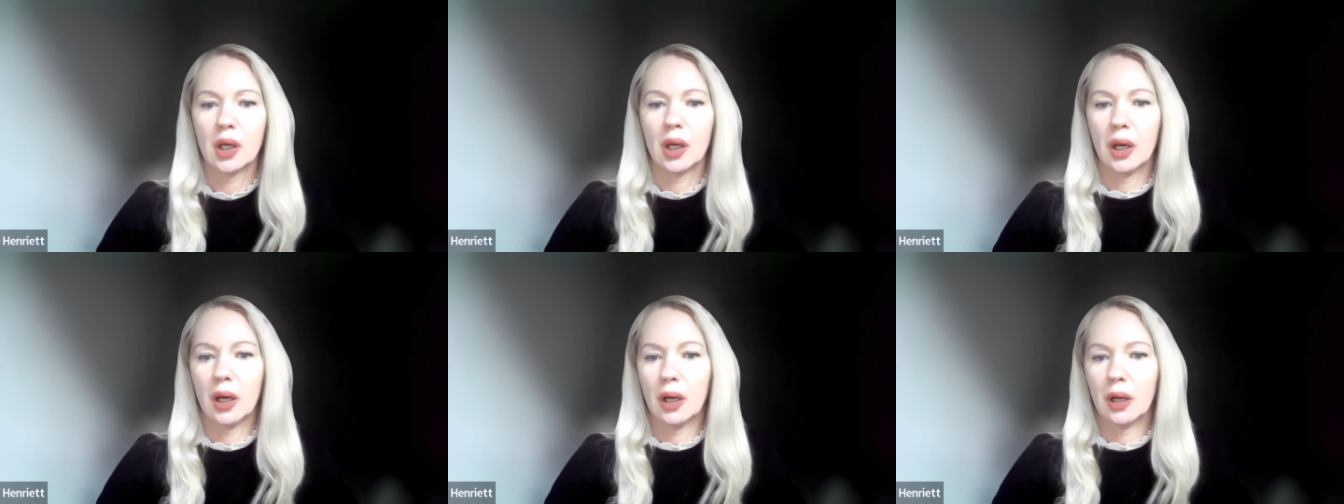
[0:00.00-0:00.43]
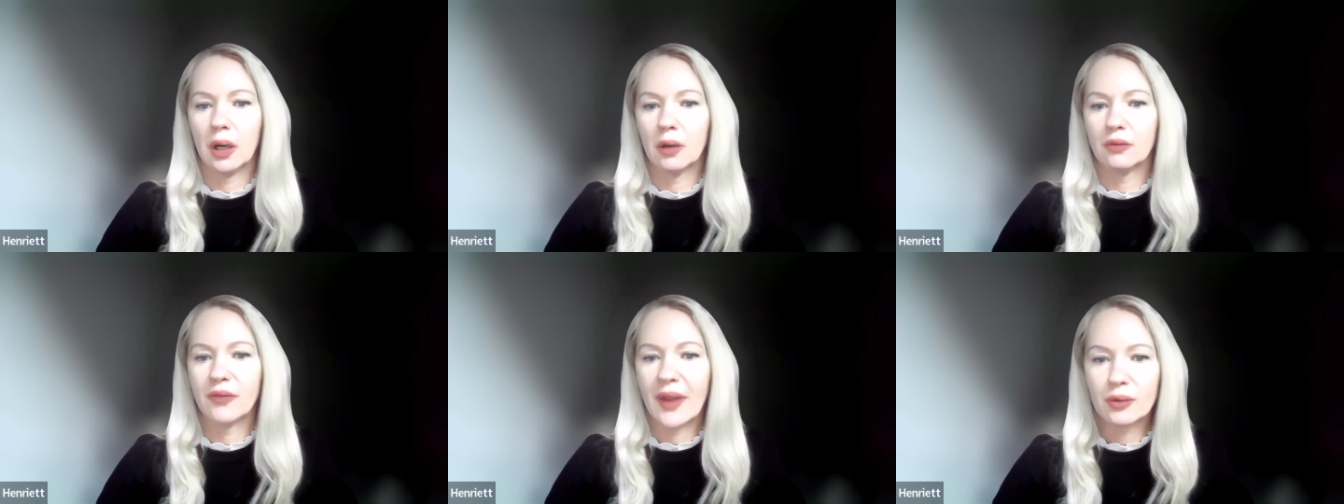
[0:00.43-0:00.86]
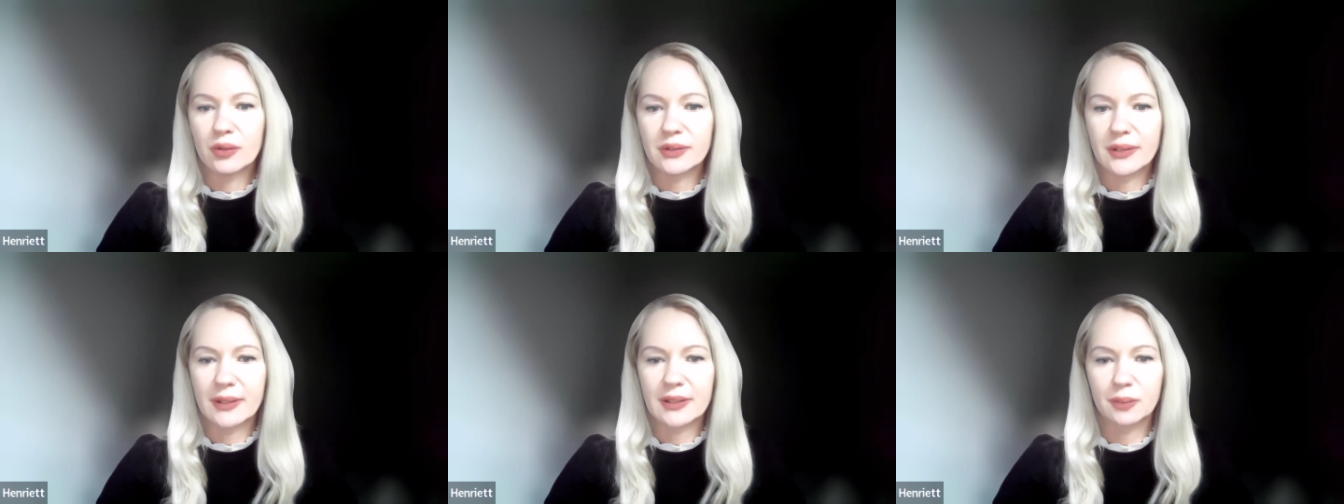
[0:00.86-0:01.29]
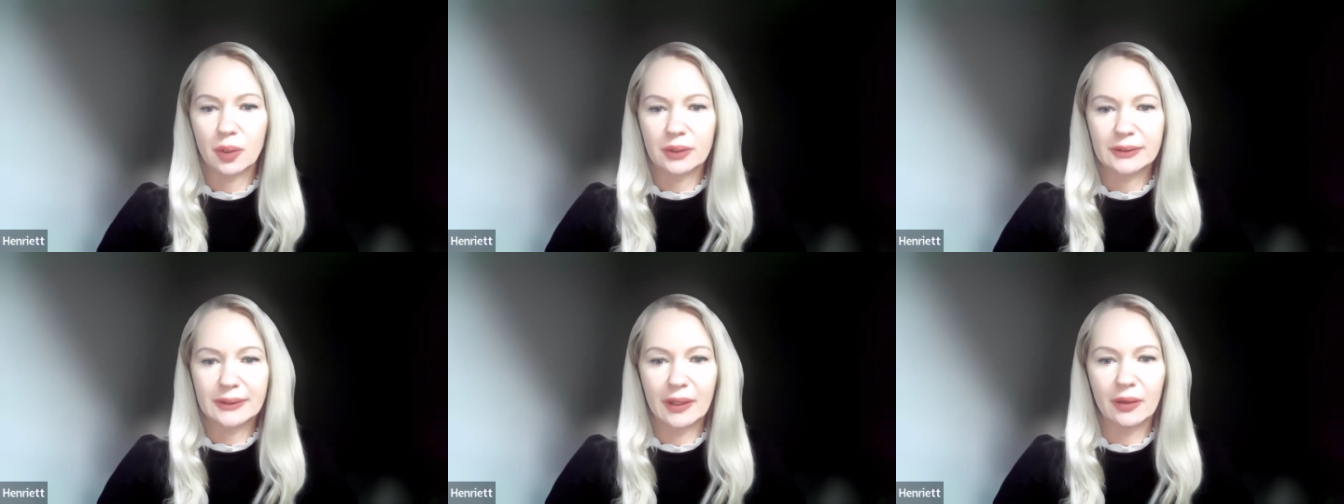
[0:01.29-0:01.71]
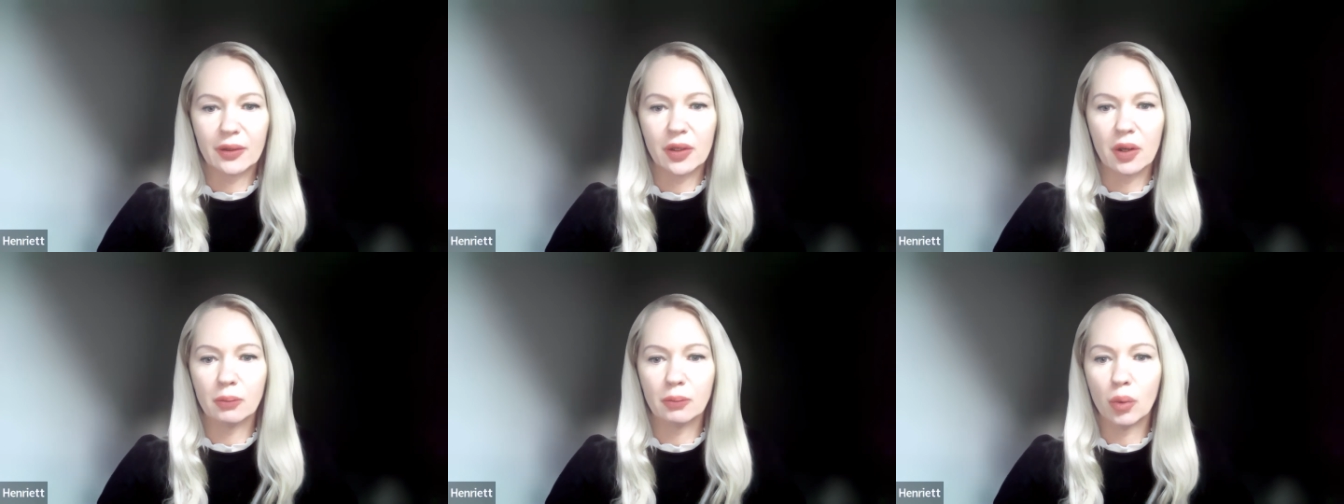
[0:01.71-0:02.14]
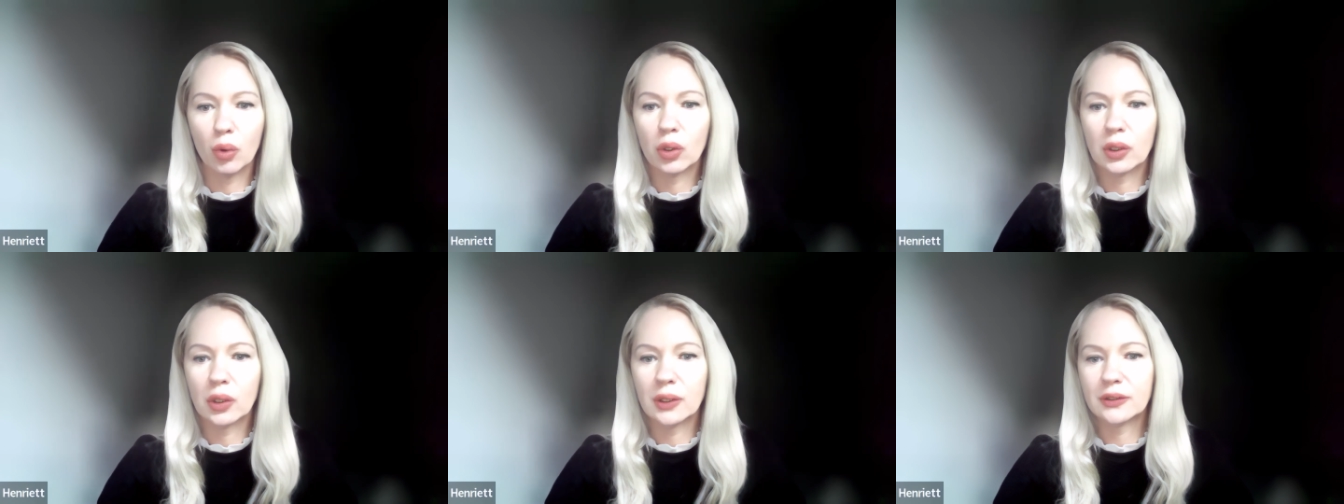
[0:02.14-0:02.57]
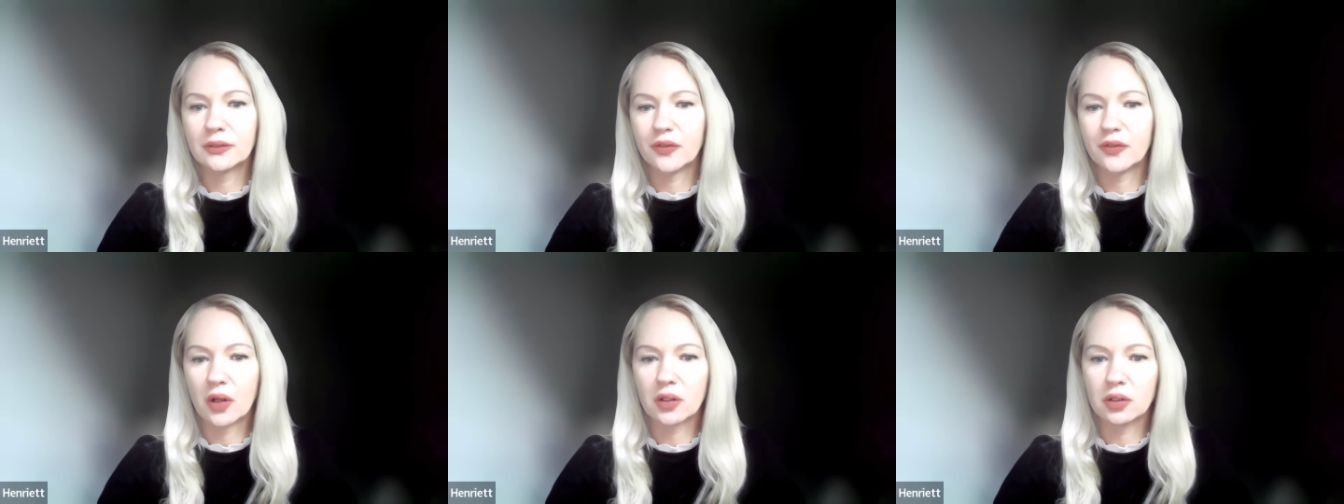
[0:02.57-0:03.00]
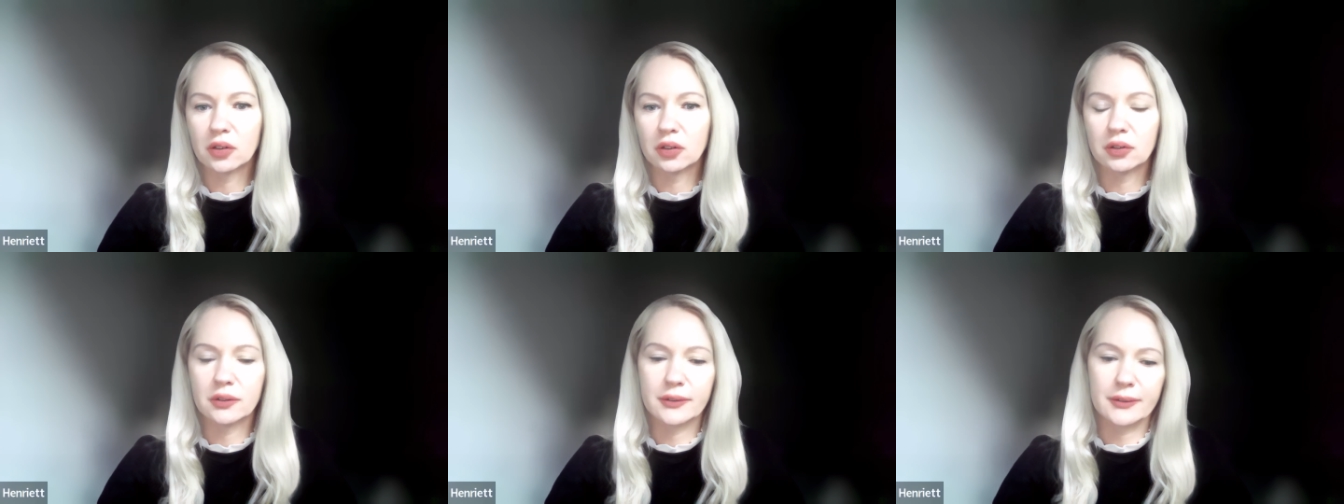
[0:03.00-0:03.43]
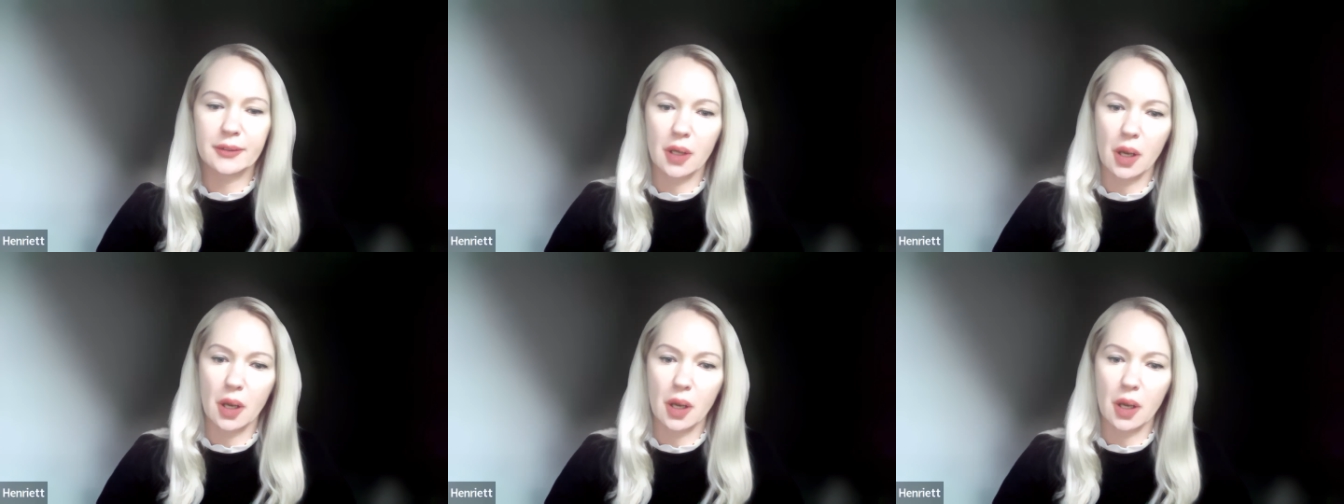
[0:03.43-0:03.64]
uh, viruses, bacteria, mold, fungus,